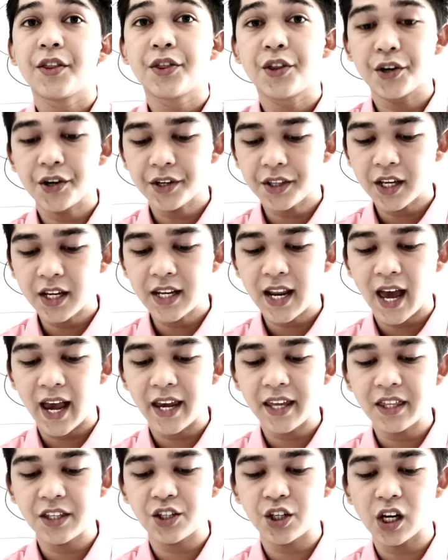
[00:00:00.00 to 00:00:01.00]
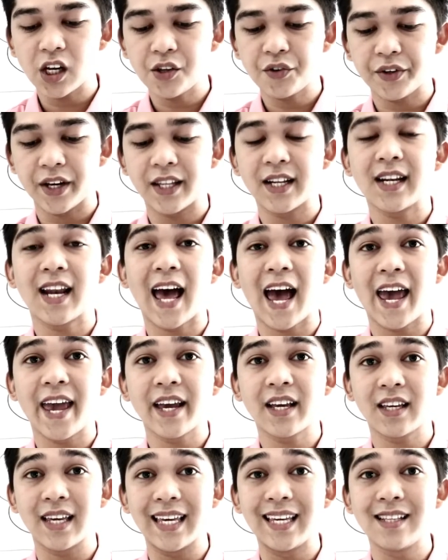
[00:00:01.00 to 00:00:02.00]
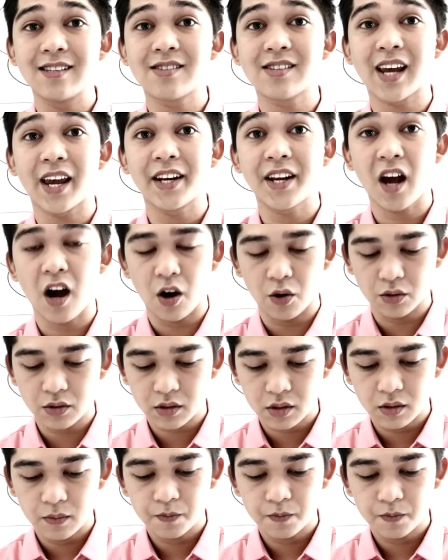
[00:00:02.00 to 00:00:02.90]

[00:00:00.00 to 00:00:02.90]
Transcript: 39 children like Inside Out.